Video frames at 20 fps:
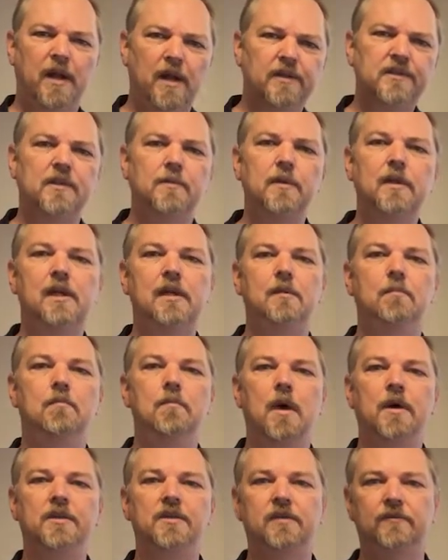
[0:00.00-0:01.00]
ultimately
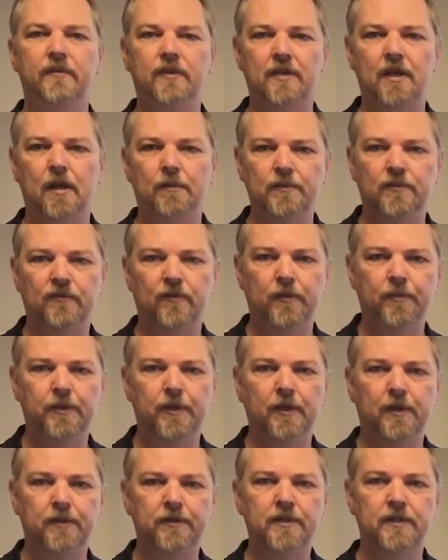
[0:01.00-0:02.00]
most of it comes from
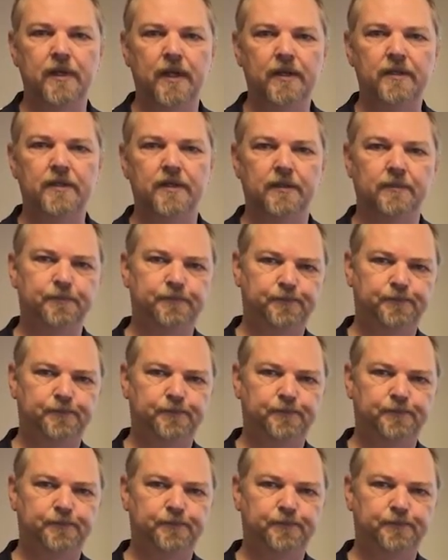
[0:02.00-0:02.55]
the alternator.